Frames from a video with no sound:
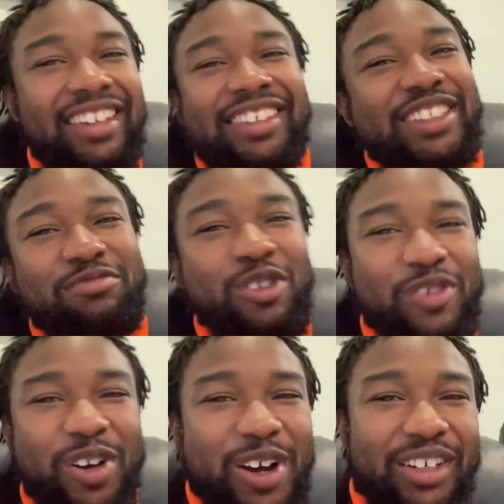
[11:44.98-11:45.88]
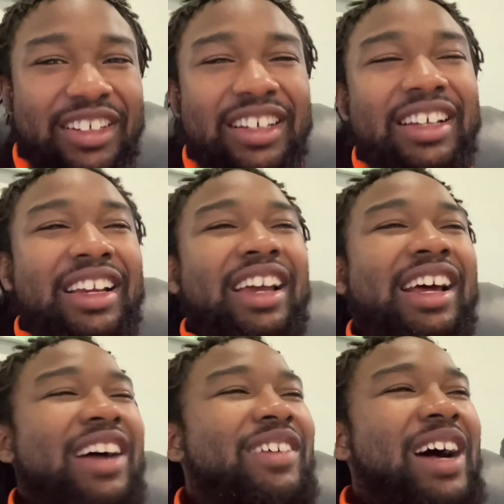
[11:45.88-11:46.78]
Just move on. And
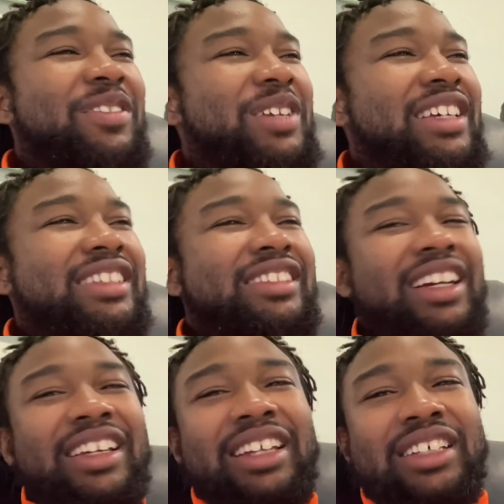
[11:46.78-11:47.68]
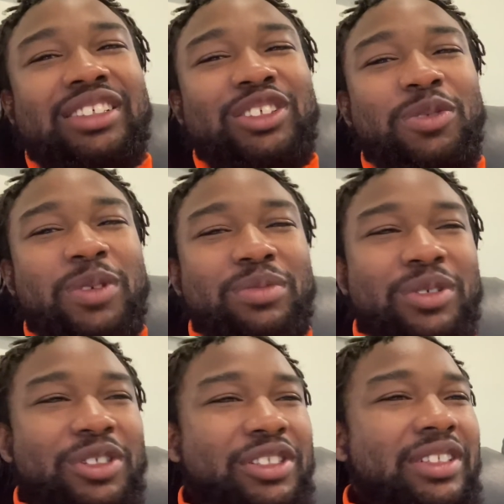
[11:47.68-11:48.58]
I, I would get stuck in that stupid
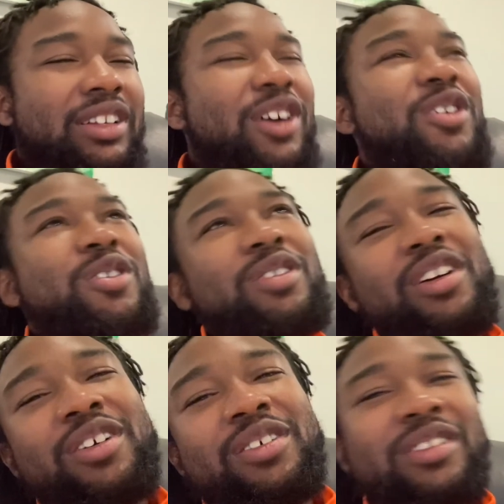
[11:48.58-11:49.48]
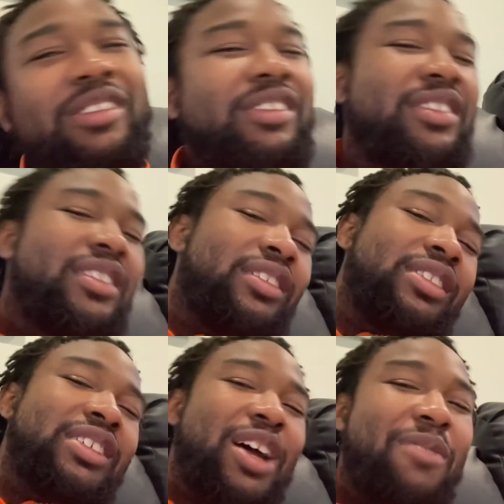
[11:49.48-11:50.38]
bullshit. Oh, no,
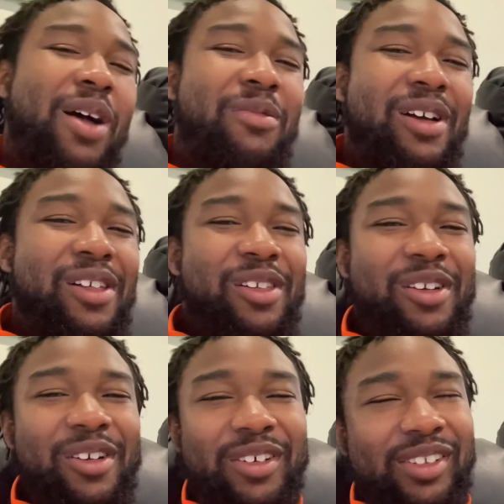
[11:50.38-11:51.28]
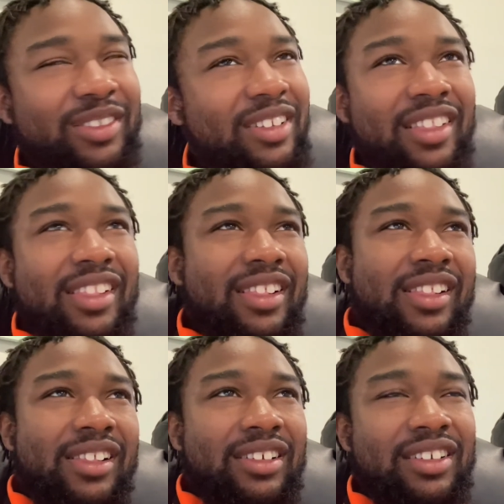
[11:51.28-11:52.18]
he's not my brother. And
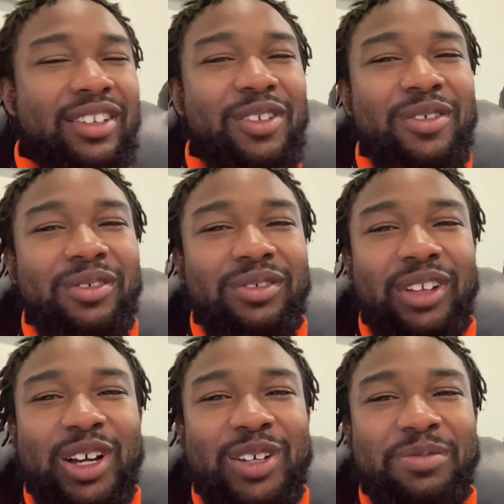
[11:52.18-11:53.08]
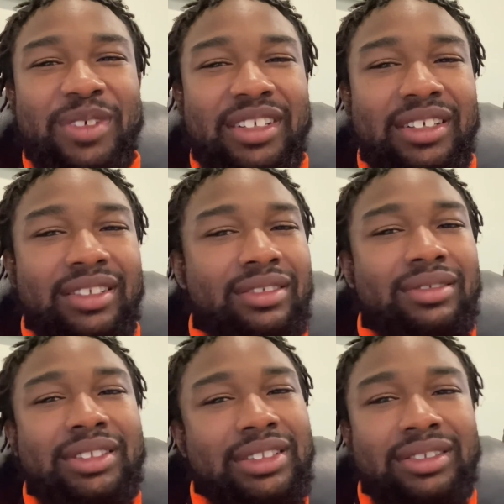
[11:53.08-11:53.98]
you don't love me,
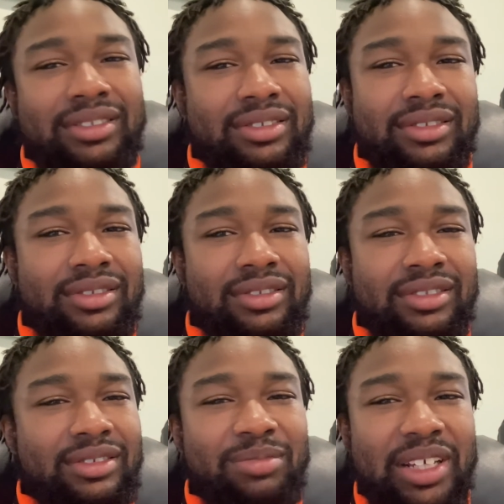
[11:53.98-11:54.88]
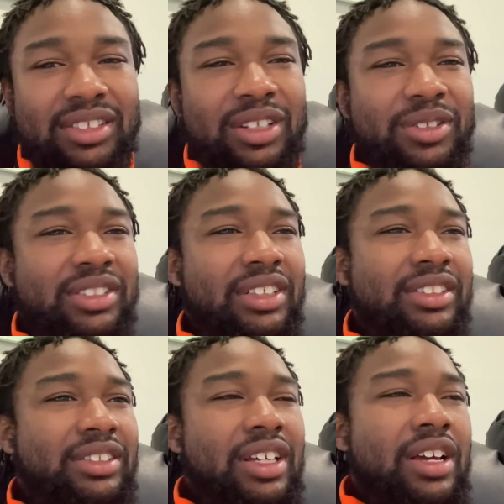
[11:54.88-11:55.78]
which is makes no
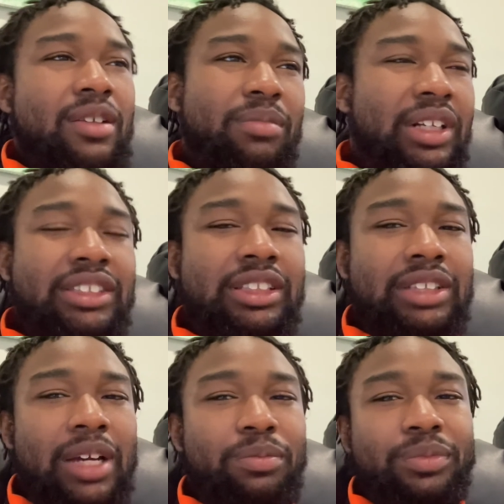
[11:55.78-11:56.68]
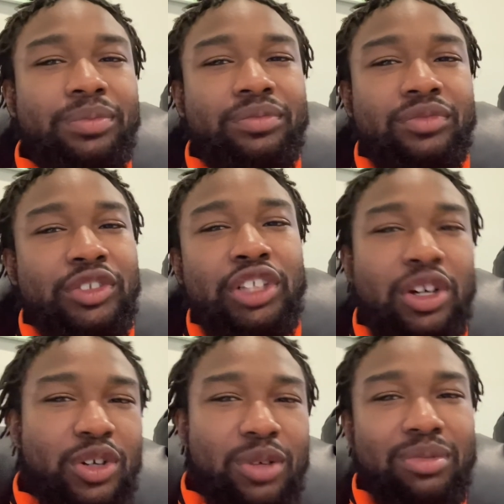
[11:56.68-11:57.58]
sense. But that's just like
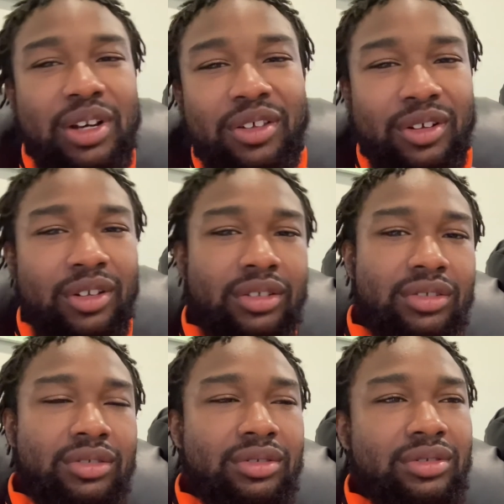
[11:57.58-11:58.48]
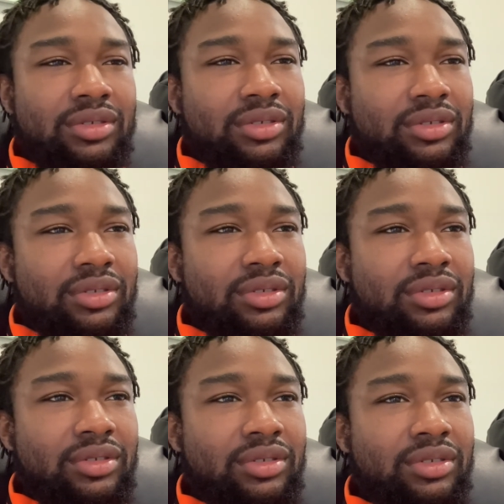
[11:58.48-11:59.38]
younger brother
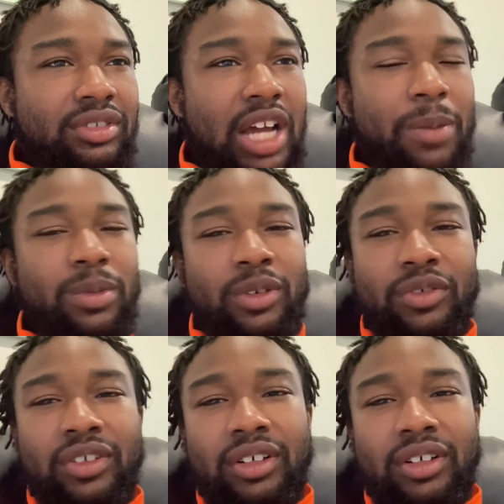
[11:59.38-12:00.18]
type of